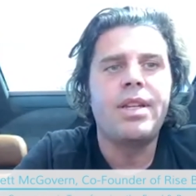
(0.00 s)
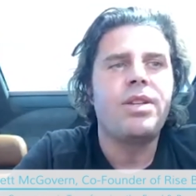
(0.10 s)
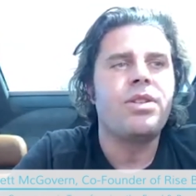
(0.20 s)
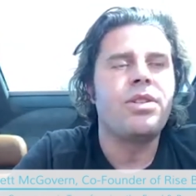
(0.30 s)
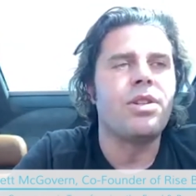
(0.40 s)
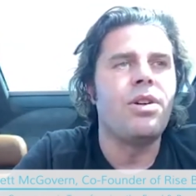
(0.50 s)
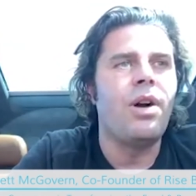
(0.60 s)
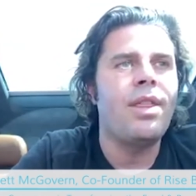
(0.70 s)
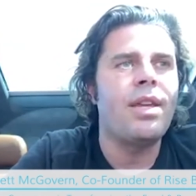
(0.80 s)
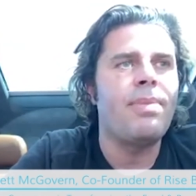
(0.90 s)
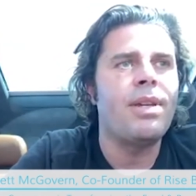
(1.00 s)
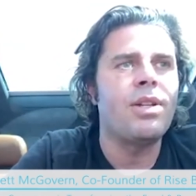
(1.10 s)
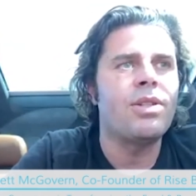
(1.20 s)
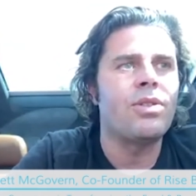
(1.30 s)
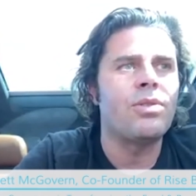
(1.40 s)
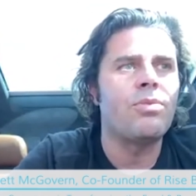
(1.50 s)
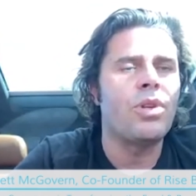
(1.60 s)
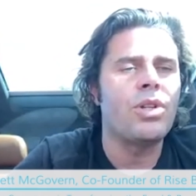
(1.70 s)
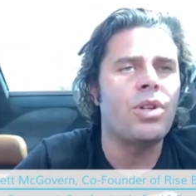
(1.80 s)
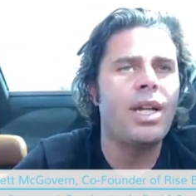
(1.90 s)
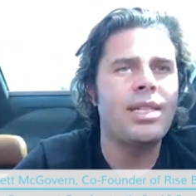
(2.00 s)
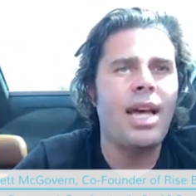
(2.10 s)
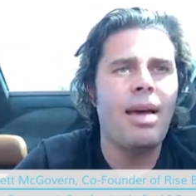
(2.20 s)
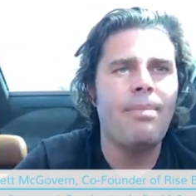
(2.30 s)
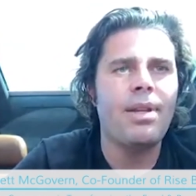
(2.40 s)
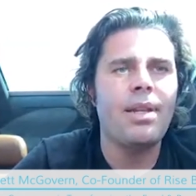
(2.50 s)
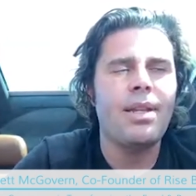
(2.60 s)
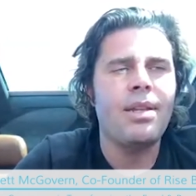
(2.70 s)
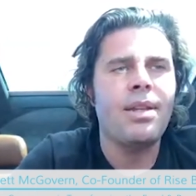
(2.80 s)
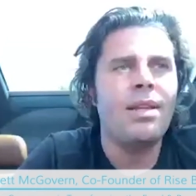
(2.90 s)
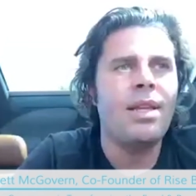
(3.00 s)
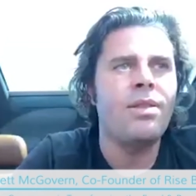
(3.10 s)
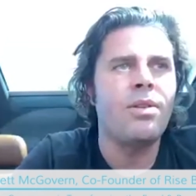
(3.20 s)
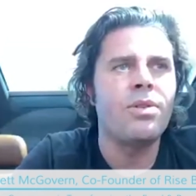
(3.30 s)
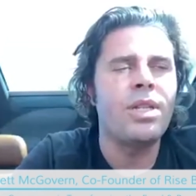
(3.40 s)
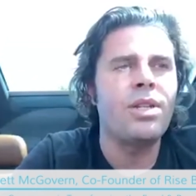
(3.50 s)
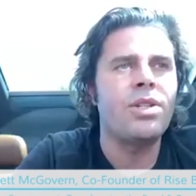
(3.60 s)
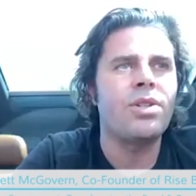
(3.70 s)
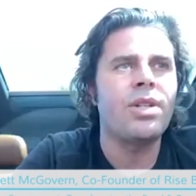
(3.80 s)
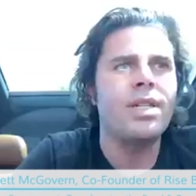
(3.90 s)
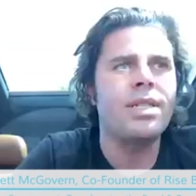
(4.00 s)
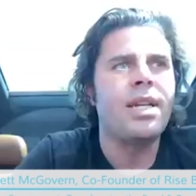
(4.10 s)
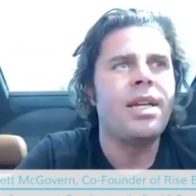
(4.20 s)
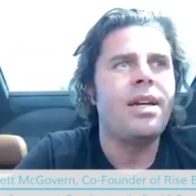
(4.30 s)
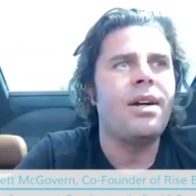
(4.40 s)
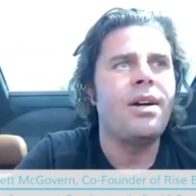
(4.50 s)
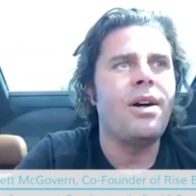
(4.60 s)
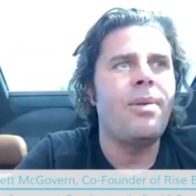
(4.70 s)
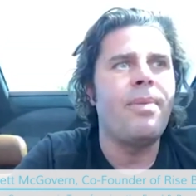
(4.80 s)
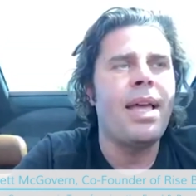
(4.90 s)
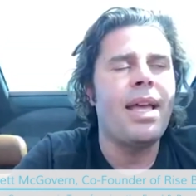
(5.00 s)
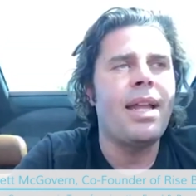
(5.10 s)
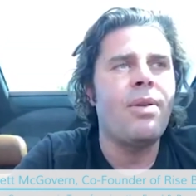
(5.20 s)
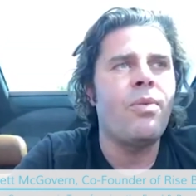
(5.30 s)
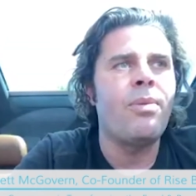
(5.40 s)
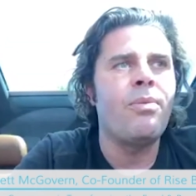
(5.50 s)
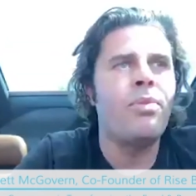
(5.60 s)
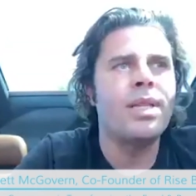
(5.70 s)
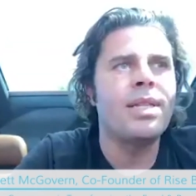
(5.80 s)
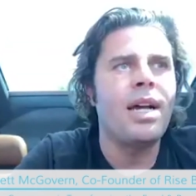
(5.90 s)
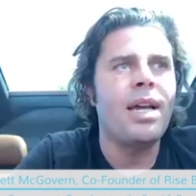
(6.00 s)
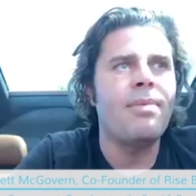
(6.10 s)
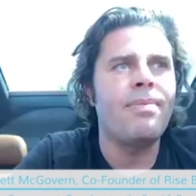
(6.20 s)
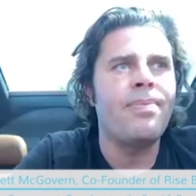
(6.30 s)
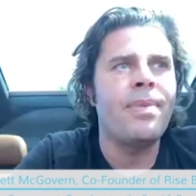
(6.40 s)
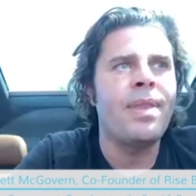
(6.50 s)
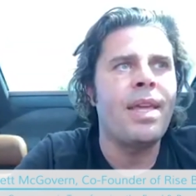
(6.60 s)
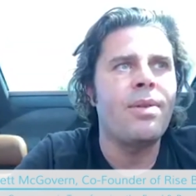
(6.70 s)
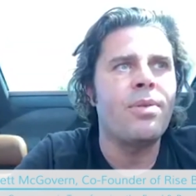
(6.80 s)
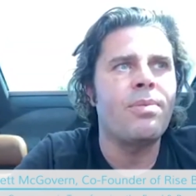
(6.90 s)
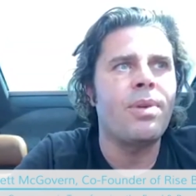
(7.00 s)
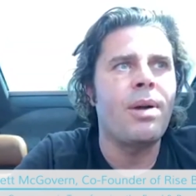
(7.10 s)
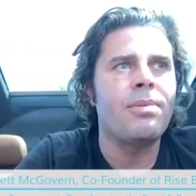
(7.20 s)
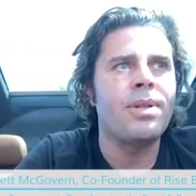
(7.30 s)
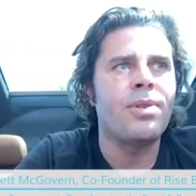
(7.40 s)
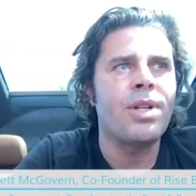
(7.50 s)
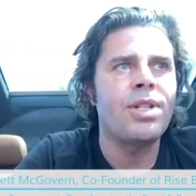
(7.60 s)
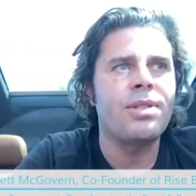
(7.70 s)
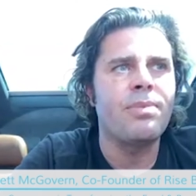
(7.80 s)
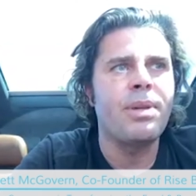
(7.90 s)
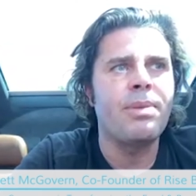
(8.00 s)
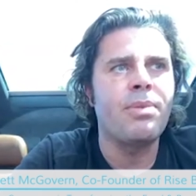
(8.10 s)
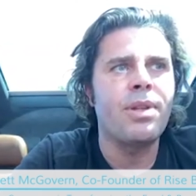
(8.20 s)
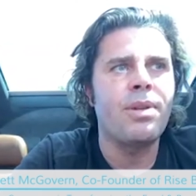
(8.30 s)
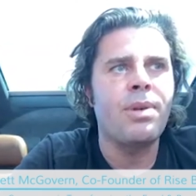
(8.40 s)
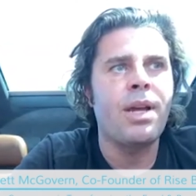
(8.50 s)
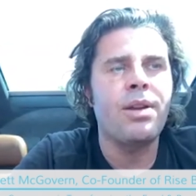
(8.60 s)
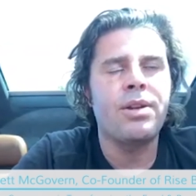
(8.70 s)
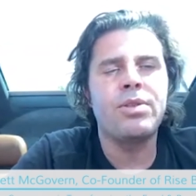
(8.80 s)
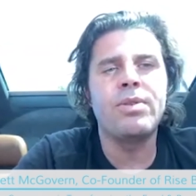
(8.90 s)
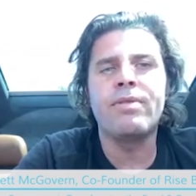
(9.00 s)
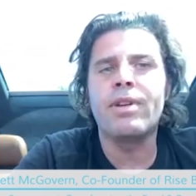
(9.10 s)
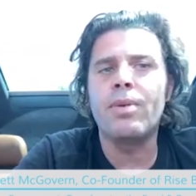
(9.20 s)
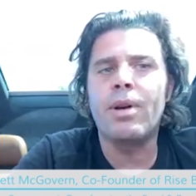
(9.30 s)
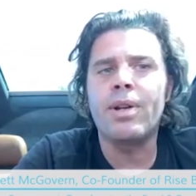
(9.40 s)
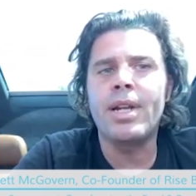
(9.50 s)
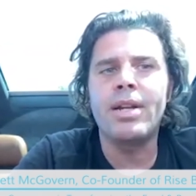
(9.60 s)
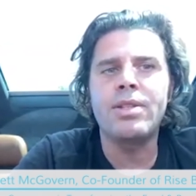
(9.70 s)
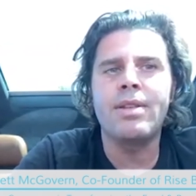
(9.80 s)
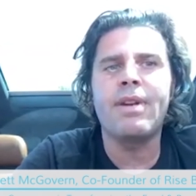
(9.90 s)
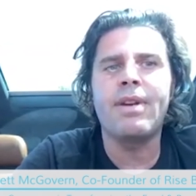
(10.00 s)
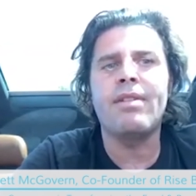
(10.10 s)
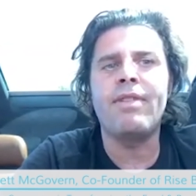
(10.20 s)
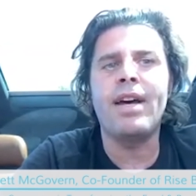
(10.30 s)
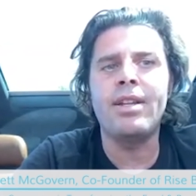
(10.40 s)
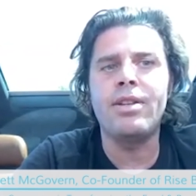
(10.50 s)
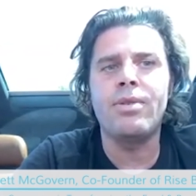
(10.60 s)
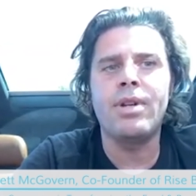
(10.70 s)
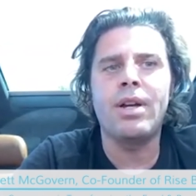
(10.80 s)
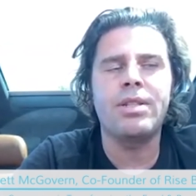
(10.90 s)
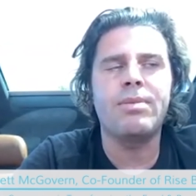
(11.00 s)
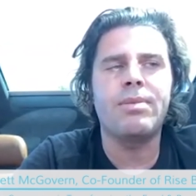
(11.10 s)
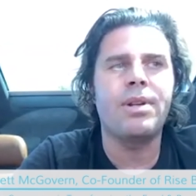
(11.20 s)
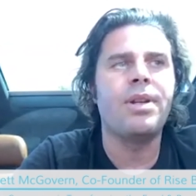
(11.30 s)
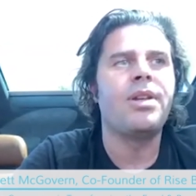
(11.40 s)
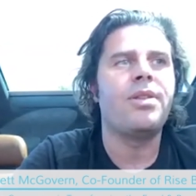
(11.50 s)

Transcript: So I think because there's more trades happening in those industries, and at one point in time, they were probably reaching some people that probably aren't doing very well right now. So they've got to find a new customer.